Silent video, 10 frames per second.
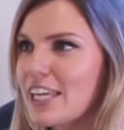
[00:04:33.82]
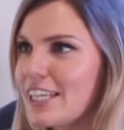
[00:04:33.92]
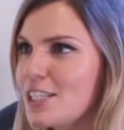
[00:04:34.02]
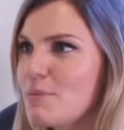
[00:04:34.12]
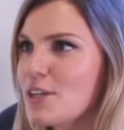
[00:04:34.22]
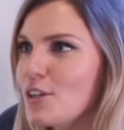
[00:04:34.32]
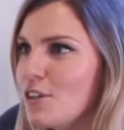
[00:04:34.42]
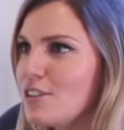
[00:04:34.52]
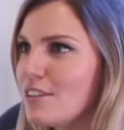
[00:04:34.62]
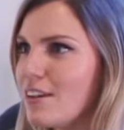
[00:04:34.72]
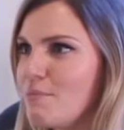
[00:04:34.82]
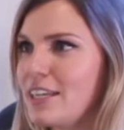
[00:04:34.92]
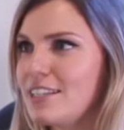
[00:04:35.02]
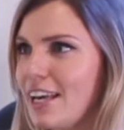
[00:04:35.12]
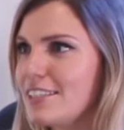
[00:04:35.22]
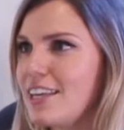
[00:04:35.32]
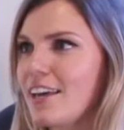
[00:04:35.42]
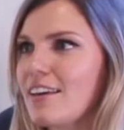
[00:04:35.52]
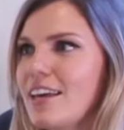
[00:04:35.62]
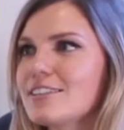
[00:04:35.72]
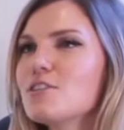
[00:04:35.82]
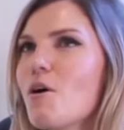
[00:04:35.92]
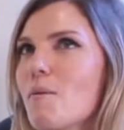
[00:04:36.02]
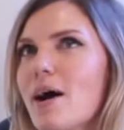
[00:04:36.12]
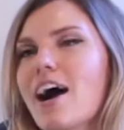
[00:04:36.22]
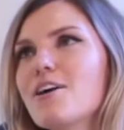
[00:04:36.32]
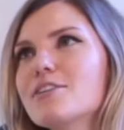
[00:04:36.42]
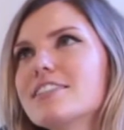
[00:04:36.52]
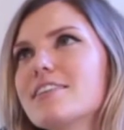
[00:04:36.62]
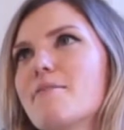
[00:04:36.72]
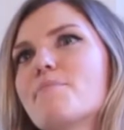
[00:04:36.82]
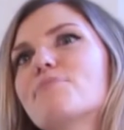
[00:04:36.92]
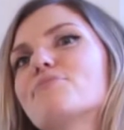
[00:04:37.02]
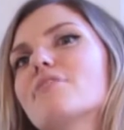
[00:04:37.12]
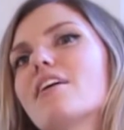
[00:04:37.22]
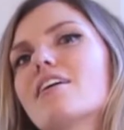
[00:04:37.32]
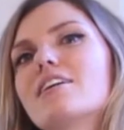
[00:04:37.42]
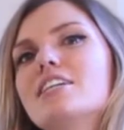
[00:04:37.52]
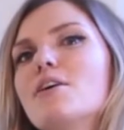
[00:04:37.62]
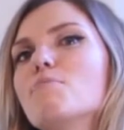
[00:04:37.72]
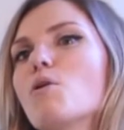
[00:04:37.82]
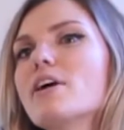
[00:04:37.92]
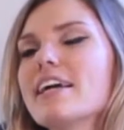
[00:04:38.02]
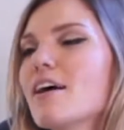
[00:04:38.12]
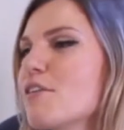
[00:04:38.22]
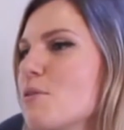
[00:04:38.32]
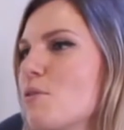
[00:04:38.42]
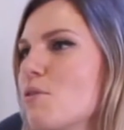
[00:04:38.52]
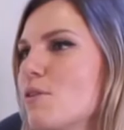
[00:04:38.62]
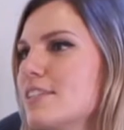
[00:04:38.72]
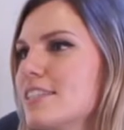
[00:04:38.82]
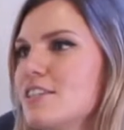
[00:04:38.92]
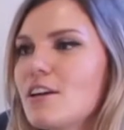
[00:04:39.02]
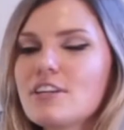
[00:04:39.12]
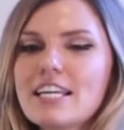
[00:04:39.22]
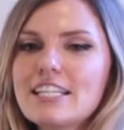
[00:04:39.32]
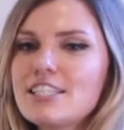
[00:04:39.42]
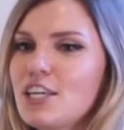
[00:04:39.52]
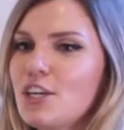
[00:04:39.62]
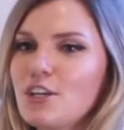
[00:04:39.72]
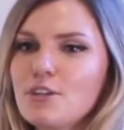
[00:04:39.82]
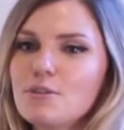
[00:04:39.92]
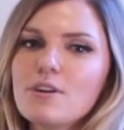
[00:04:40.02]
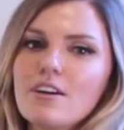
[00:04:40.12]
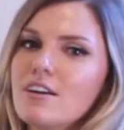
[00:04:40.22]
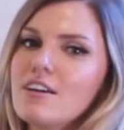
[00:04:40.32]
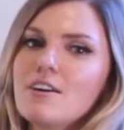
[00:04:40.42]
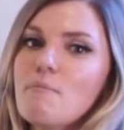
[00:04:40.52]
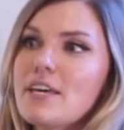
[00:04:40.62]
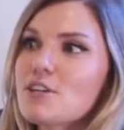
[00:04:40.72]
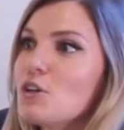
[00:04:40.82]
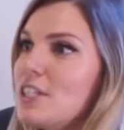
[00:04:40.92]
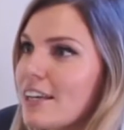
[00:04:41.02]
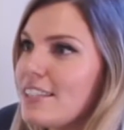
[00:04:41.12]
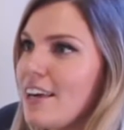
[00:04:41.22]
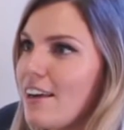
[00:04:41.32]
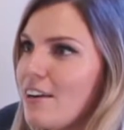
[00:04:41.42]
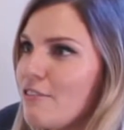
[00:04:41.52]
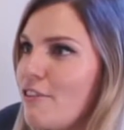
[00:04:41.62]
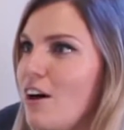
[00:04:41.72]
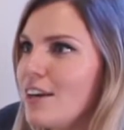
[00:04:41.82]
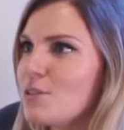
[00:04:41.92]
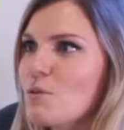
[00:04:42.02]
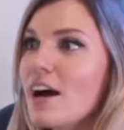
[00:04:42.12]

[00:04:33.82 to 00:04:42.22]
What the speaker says: that you need to be good at meditating. It's not about you know, blocking out thoughts. You don't need to be good at it at first or